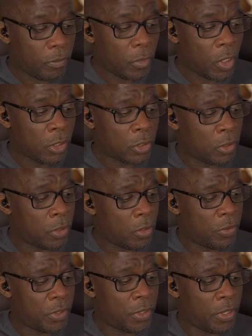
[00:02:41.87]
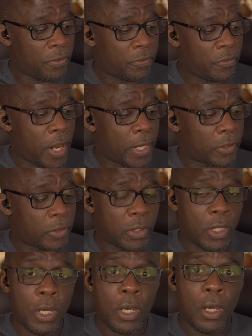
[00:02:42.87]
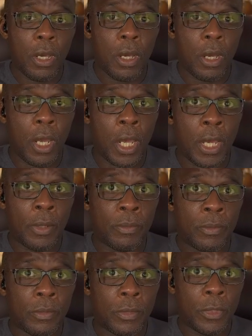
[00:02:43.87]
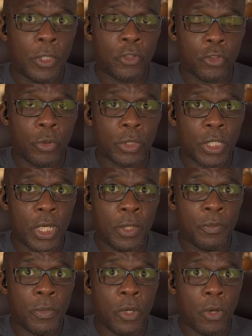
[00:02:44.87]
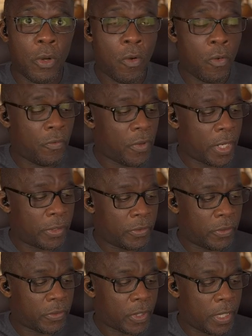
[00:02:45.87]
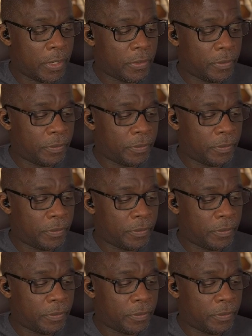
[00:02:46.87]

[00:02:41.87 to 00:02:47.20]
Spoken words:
So those are the effects in the short term of exercise.